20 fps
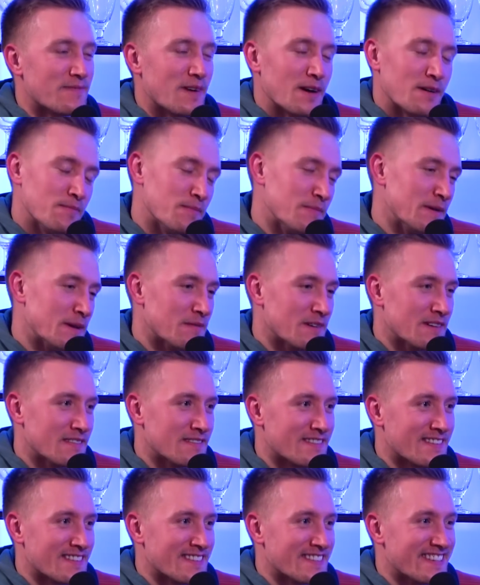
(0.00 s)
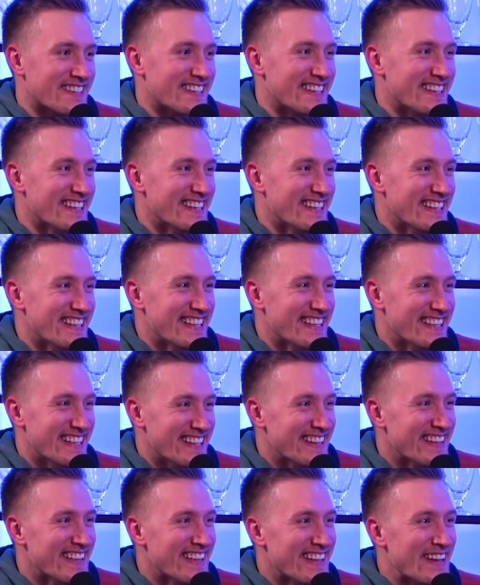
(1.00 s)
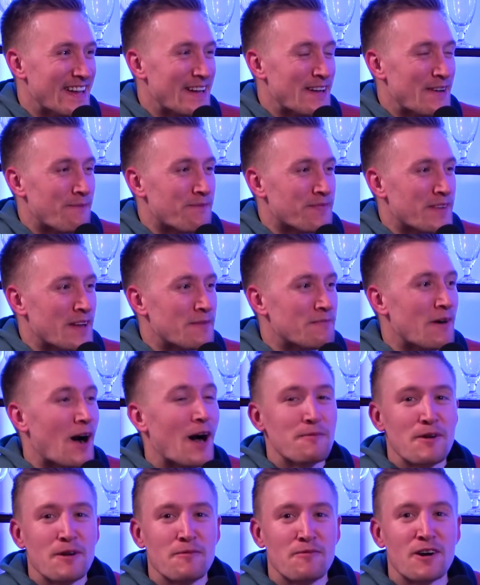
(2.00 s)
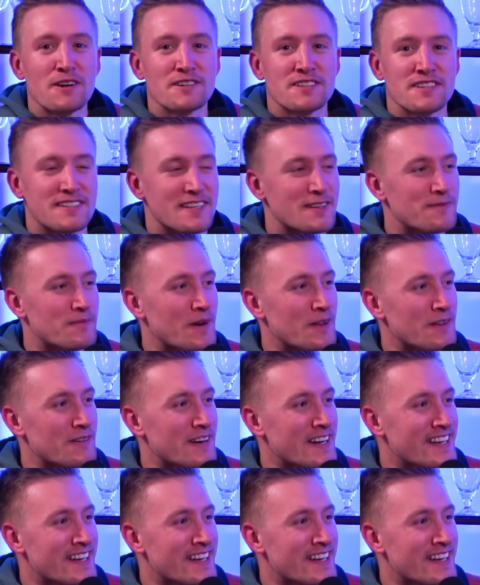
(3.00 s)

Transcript: A bit like well, Theo in the mum. My mum watches this, Theo, by